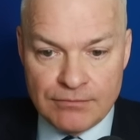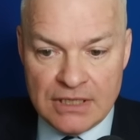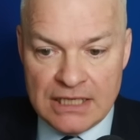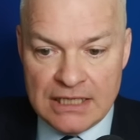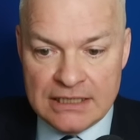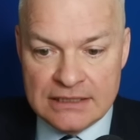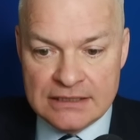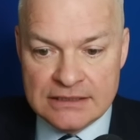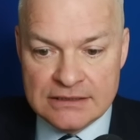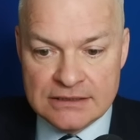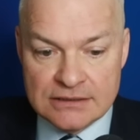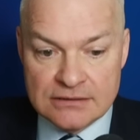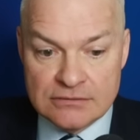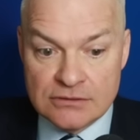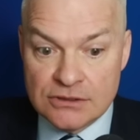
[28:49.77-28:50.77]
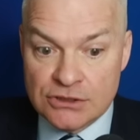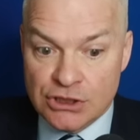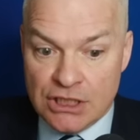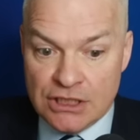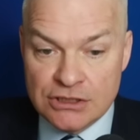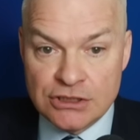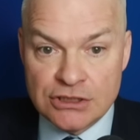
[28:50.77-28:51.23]
Plays
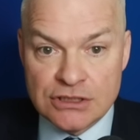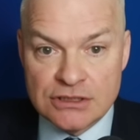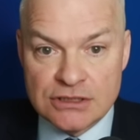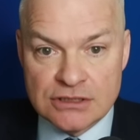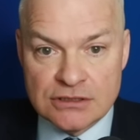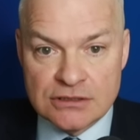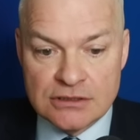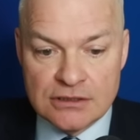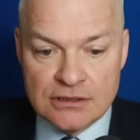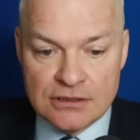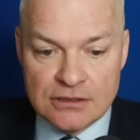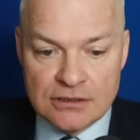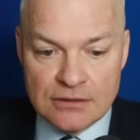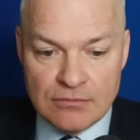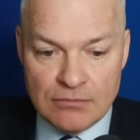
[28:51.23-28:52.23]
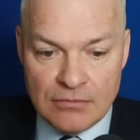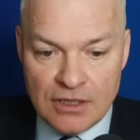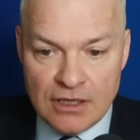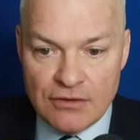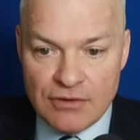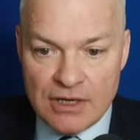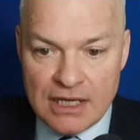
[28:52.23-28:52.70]
changes.
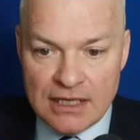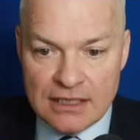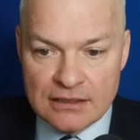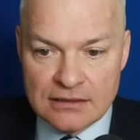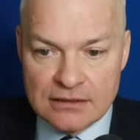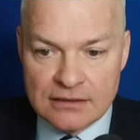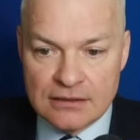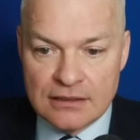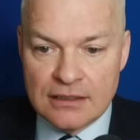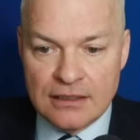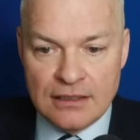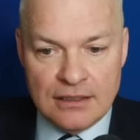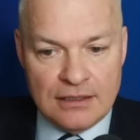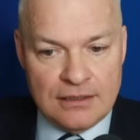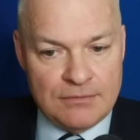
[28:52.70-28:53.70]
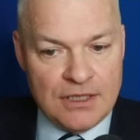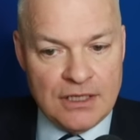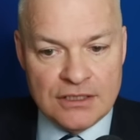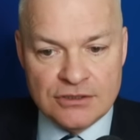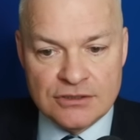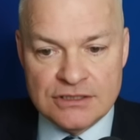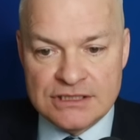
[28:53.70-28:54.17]
My rack. Yeah,
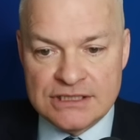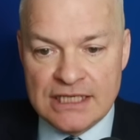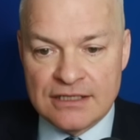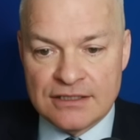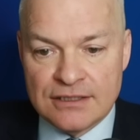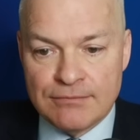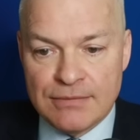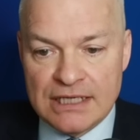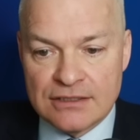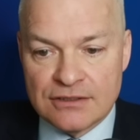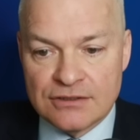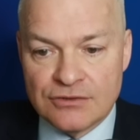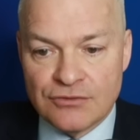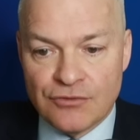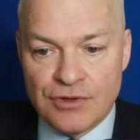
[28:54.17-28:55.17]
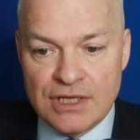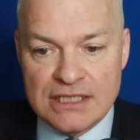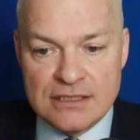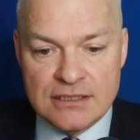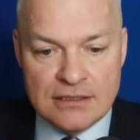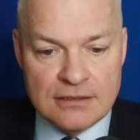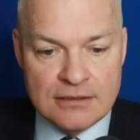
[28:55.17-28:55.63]
I couldn't see anything better than
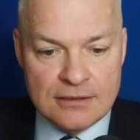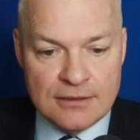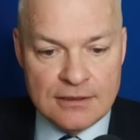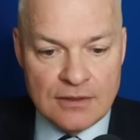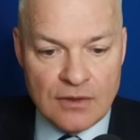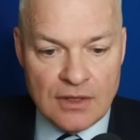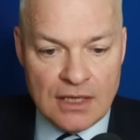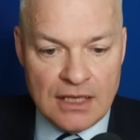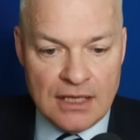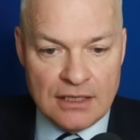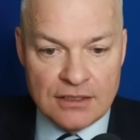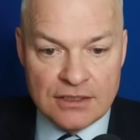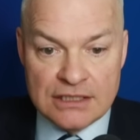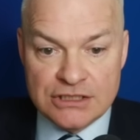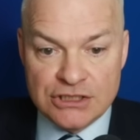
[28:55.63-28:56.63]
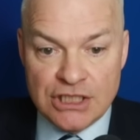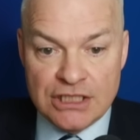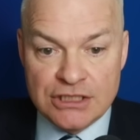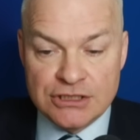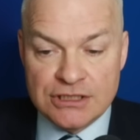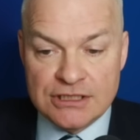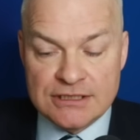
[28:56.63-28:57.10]
rid. And I think
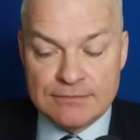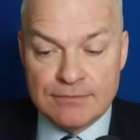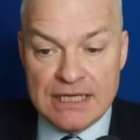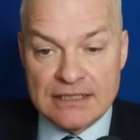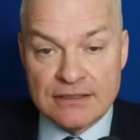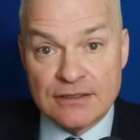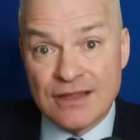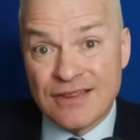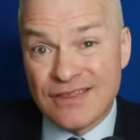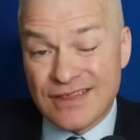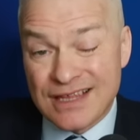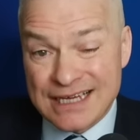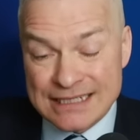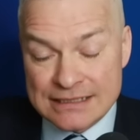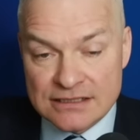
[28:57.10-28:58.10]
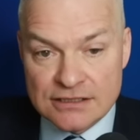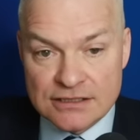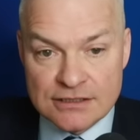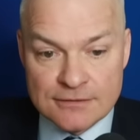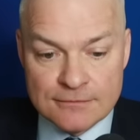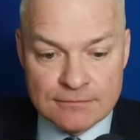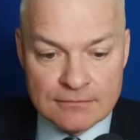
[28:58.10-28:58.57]
changing is better than
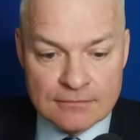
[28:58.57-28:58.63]
that.